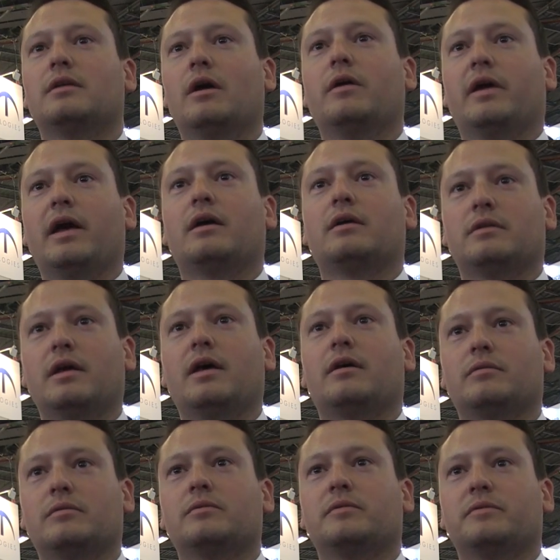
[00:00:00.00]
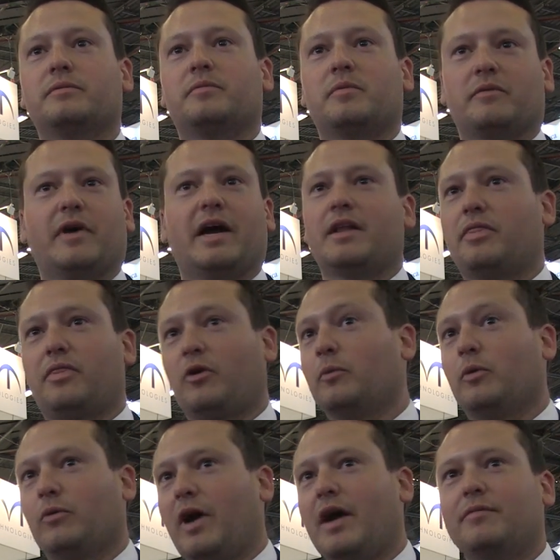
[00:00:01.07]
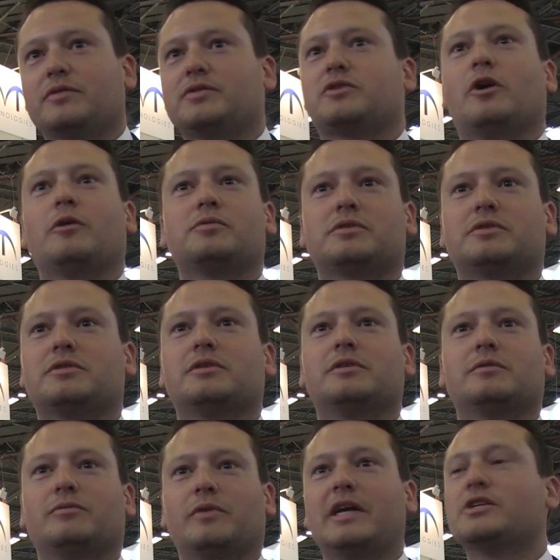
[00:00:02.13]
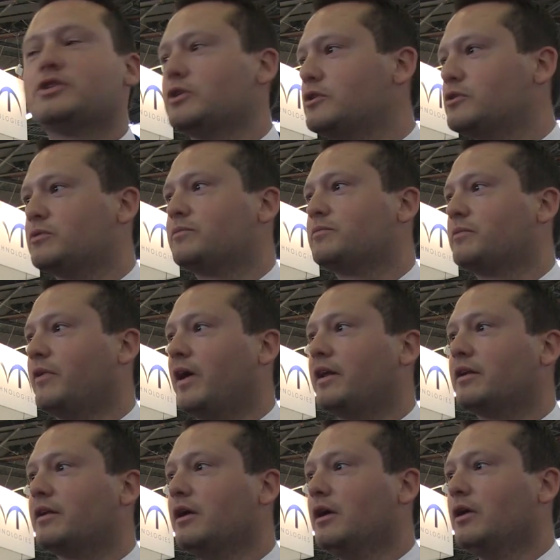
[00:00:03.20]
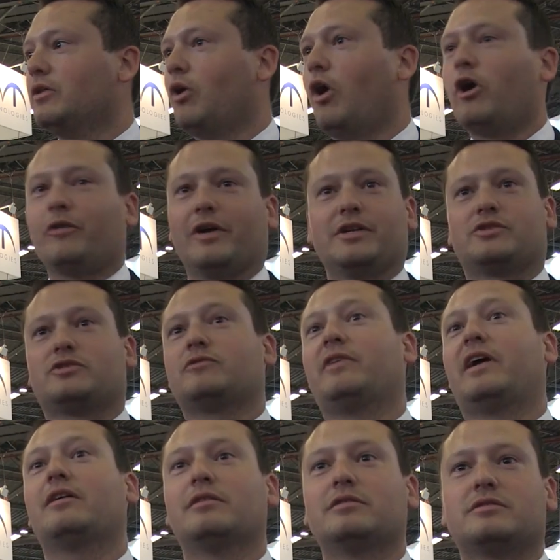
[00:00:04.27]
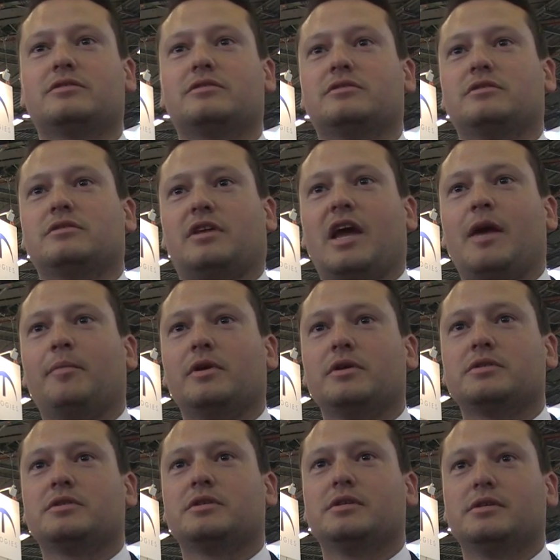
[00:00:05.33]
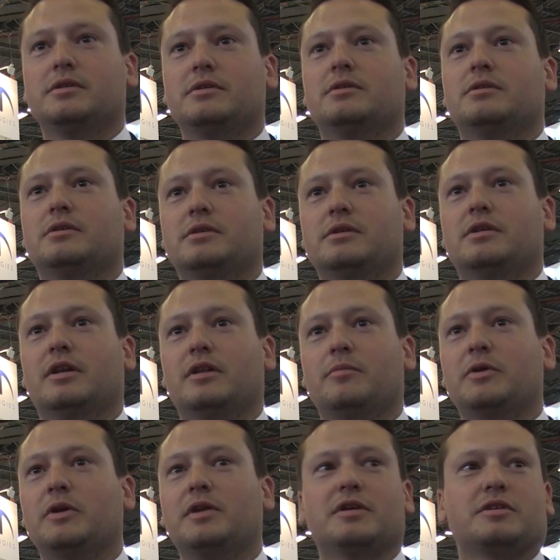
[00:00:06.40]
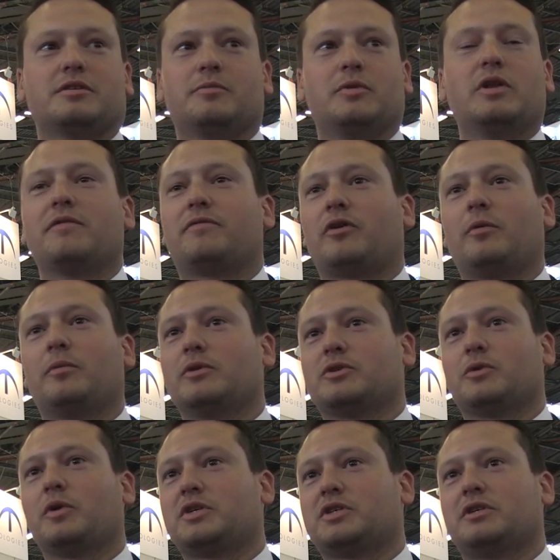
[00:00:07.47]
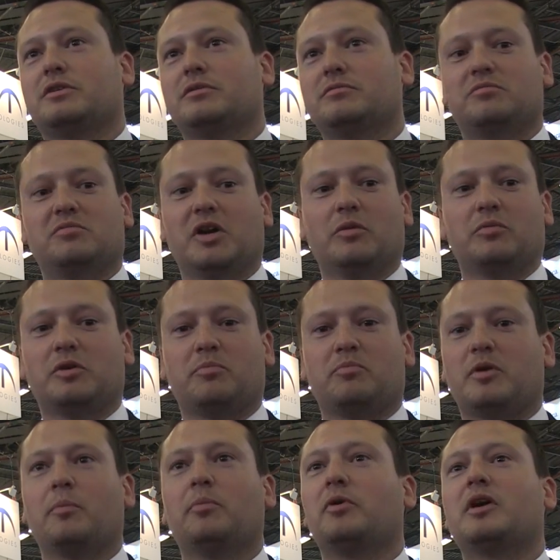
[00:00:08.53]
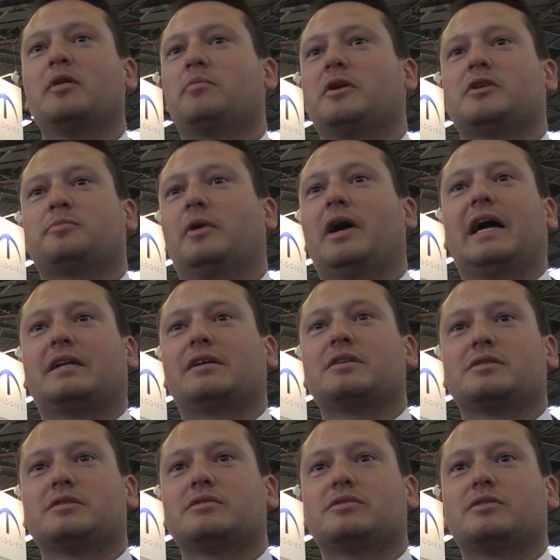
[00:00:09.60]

Oh yeah. We provided thermal rifle scopes to rangers. We provided long-range surveillance cameras. The beauty of thermal is it works in complete pitch blackness.